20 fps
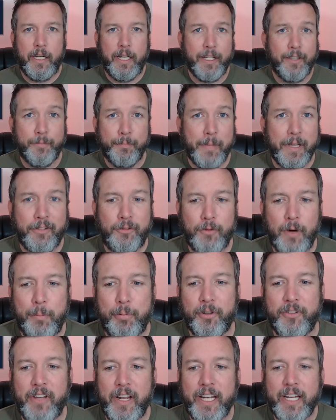Is
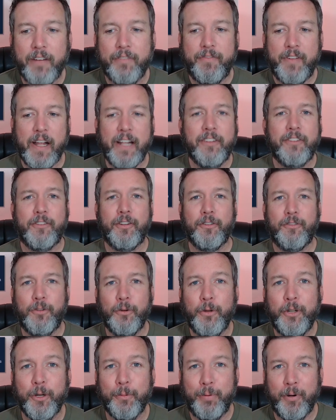misrepresenting events to
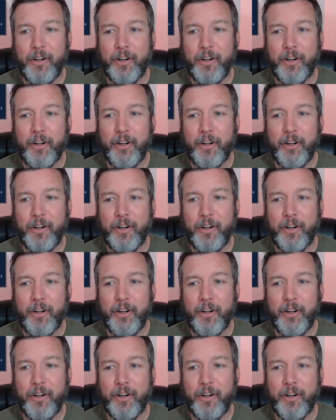suit your